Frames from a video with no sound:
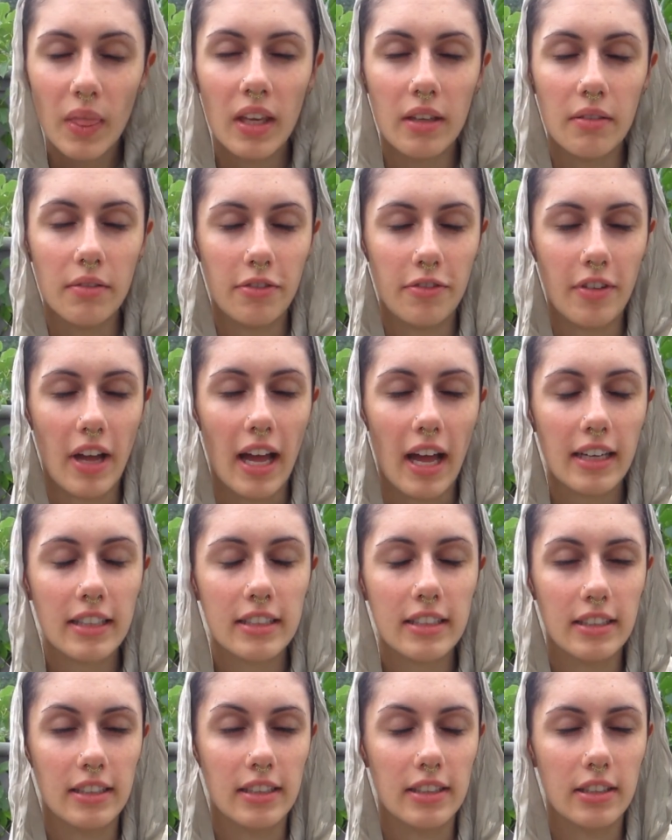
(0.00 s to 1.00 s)
In
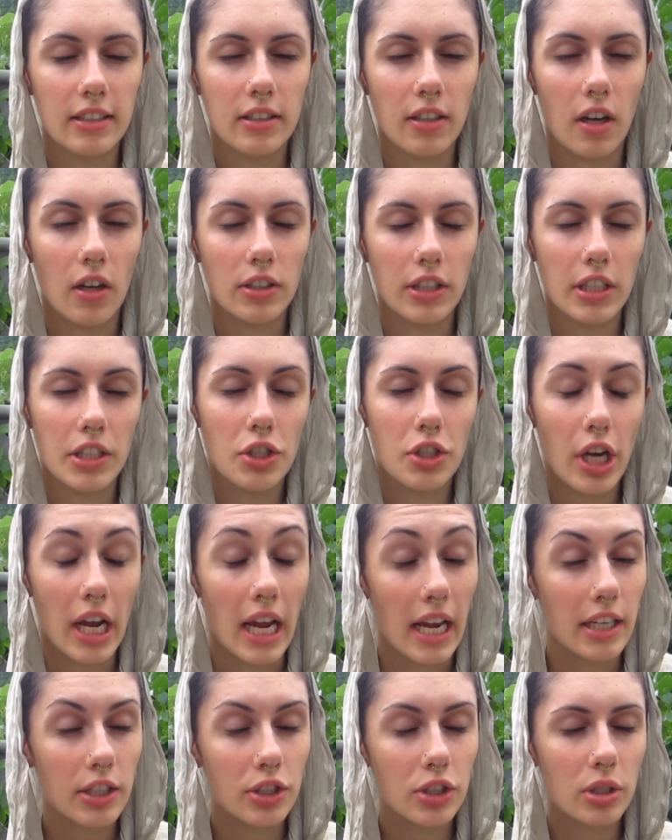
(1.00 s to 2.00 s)
fact, it is not a
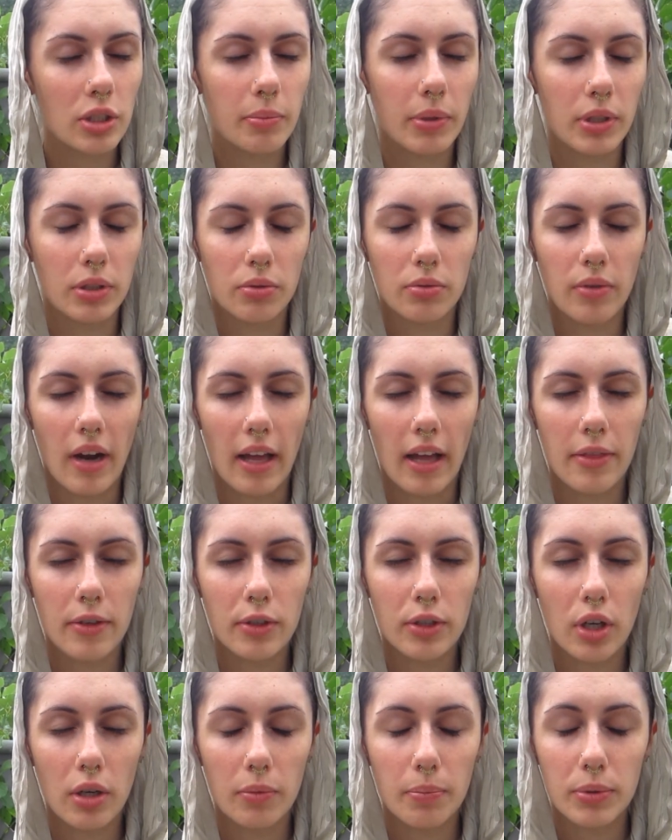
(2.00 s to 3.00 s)
change, but
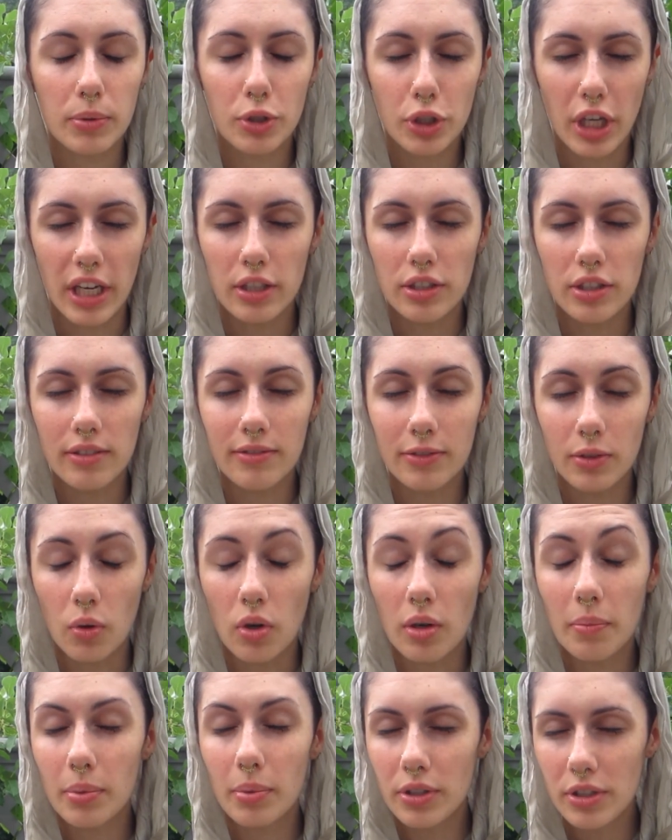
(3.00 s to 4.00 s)
rather a change of
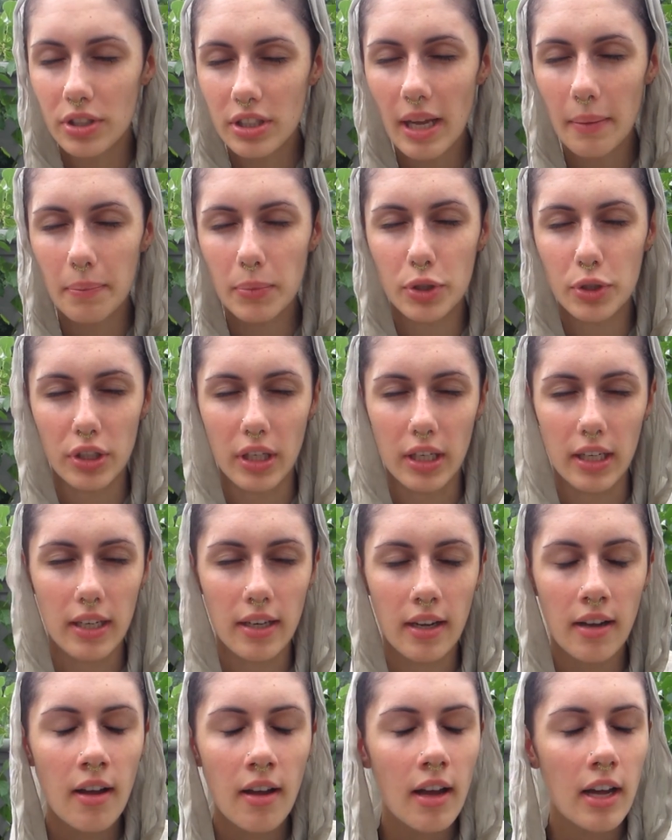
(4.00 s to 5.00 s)
your
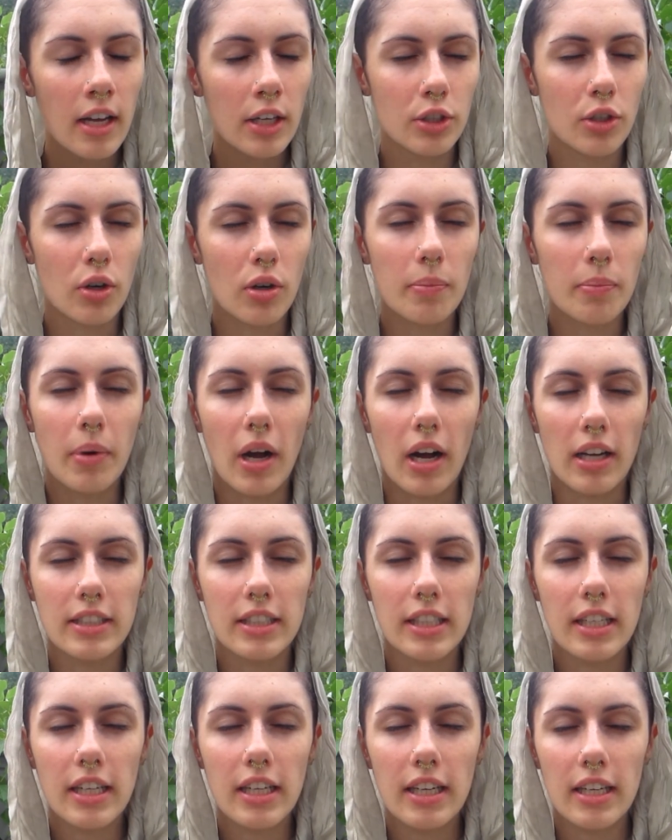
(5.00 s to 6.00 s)
perception. Your
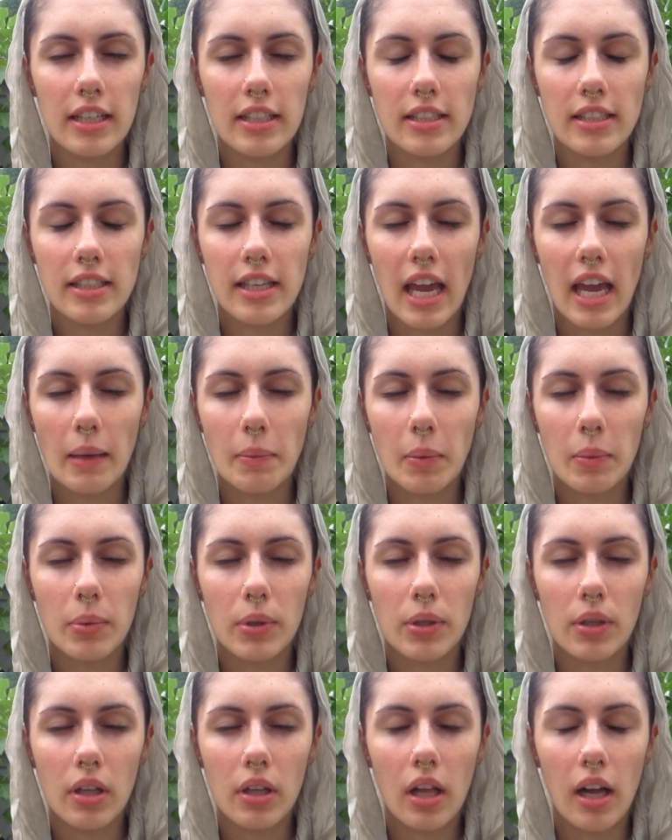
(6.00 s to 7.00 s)
body is
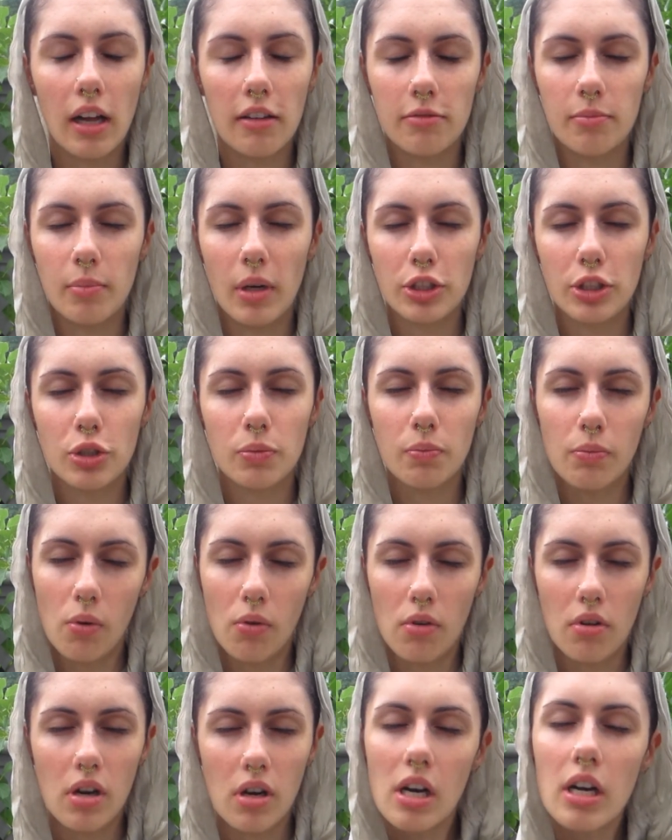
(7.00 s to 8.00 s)
capable of much
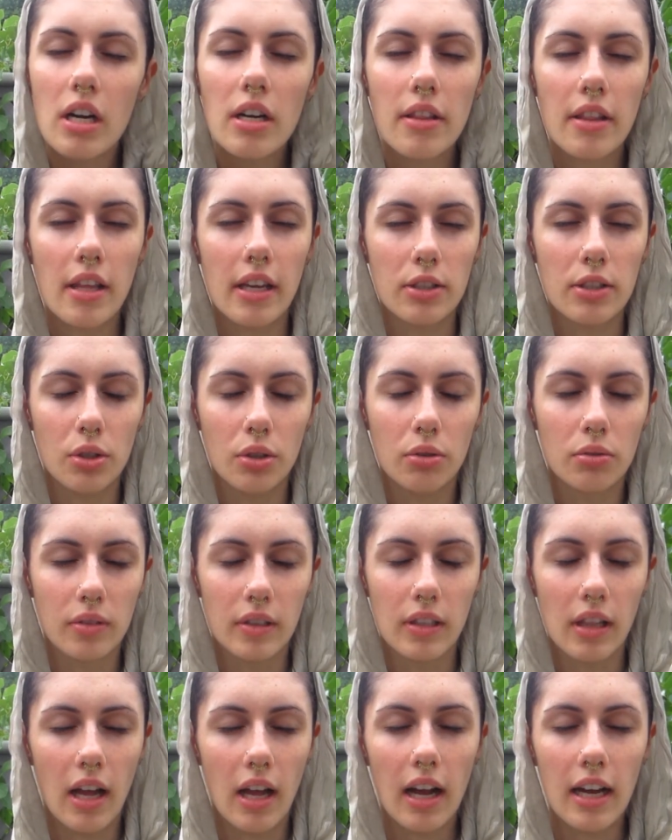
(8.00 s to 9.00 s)
more than you
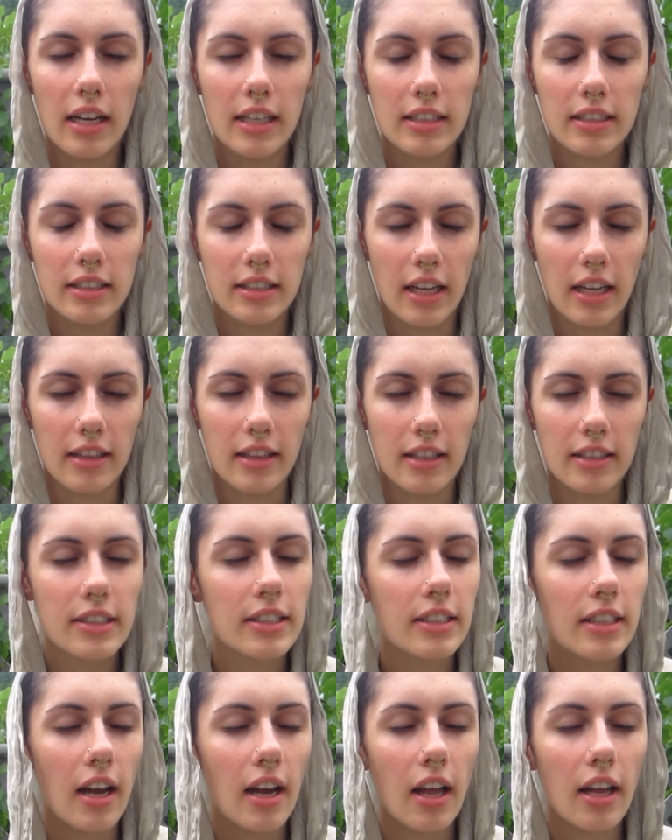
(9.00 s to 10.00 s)
realize at
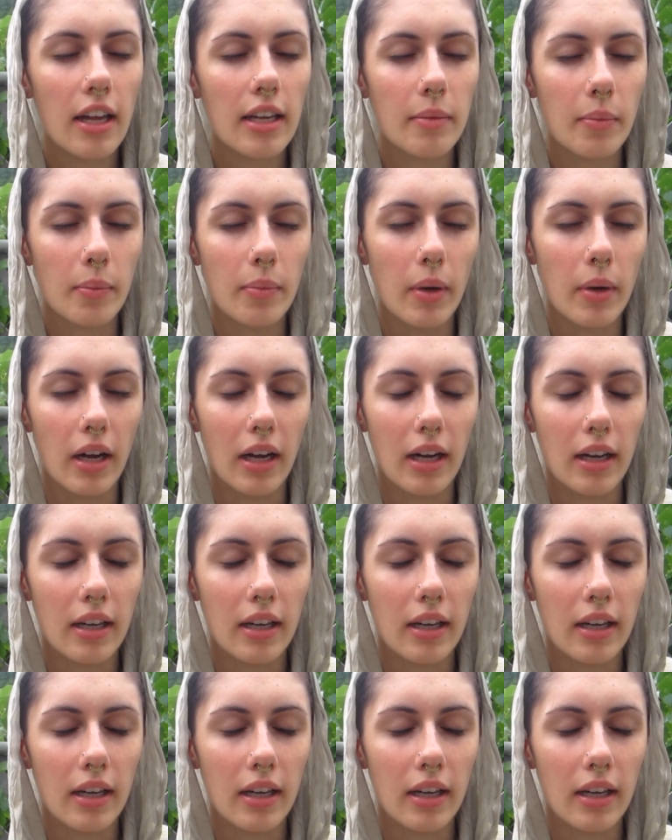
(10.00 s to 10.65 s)
this time.